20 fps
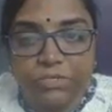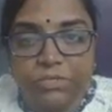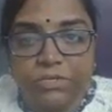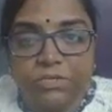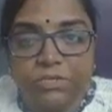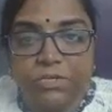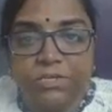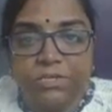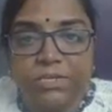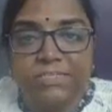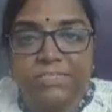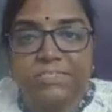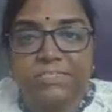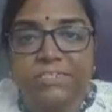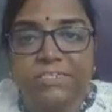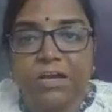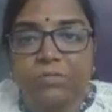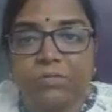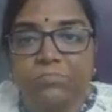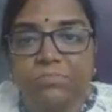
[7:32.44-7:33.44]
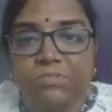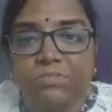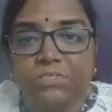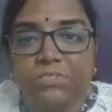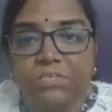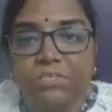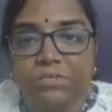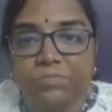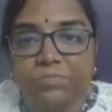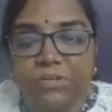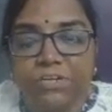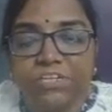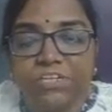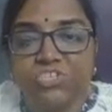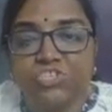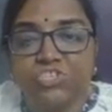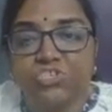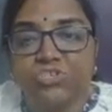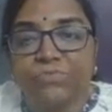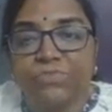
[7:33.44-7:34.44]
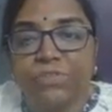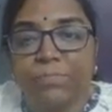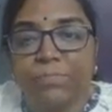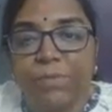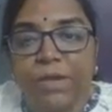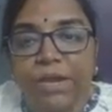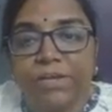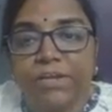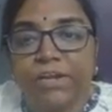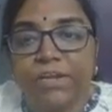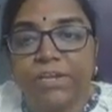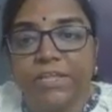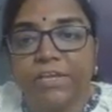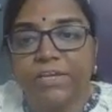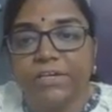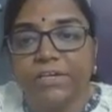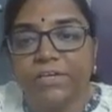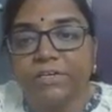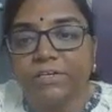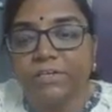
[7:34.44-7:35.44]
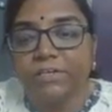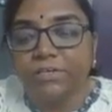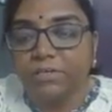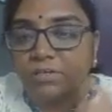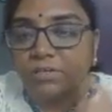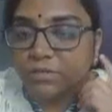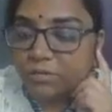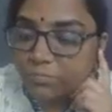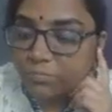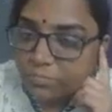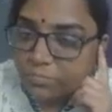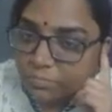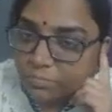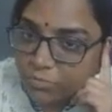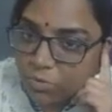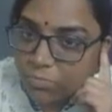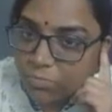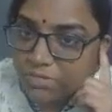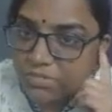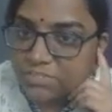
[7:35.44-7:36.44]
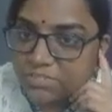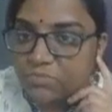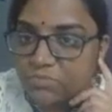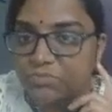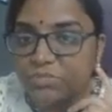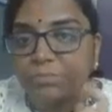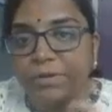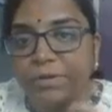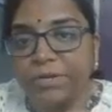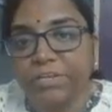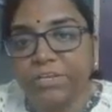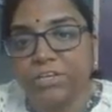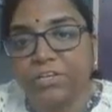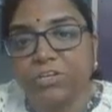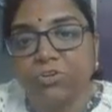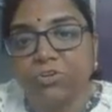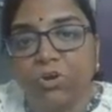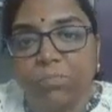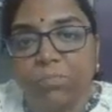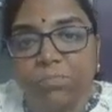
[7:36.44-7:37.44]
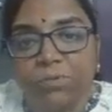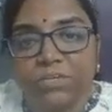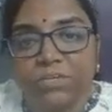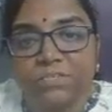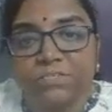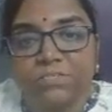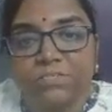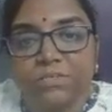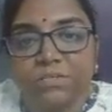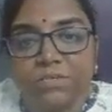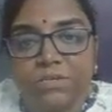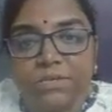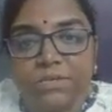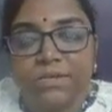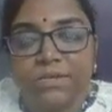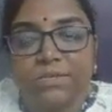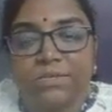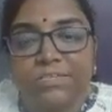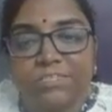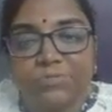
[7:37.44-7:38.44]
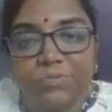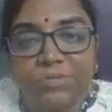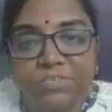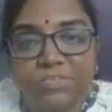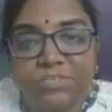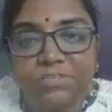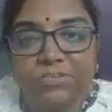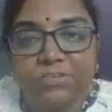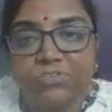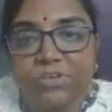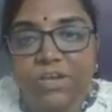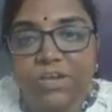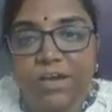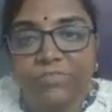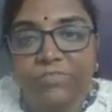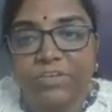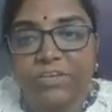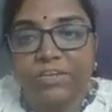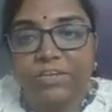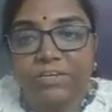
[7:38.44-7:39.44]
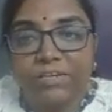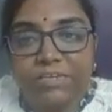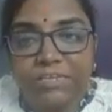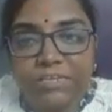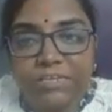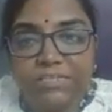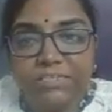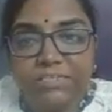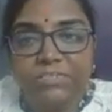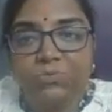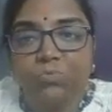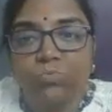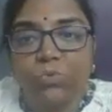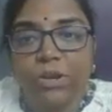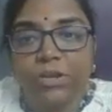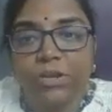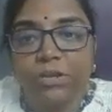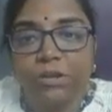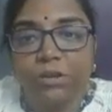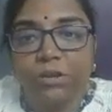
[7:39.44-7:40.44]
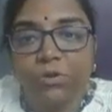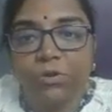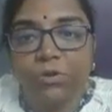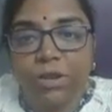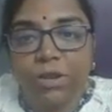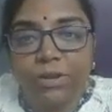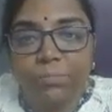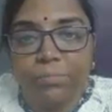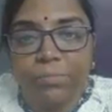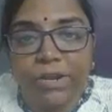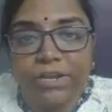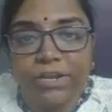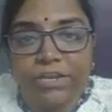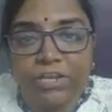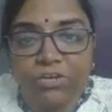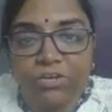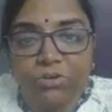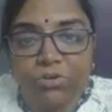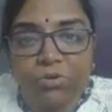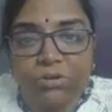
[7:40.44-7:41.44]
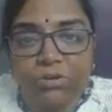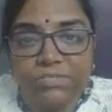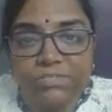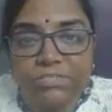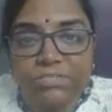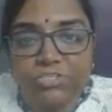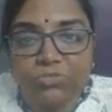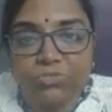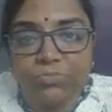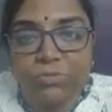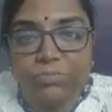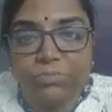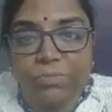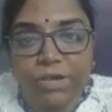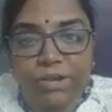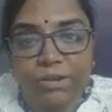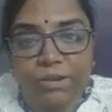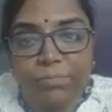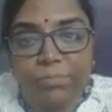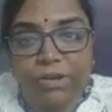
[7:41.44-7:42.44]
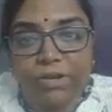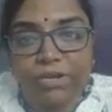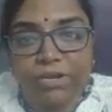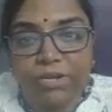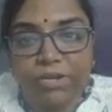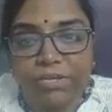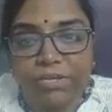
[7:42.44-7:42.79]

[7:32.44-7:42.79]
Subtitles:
Next comes the prediction of the magnetic properties of that particular complex. A species having at least one unpaired electron is said to be paramagnetic.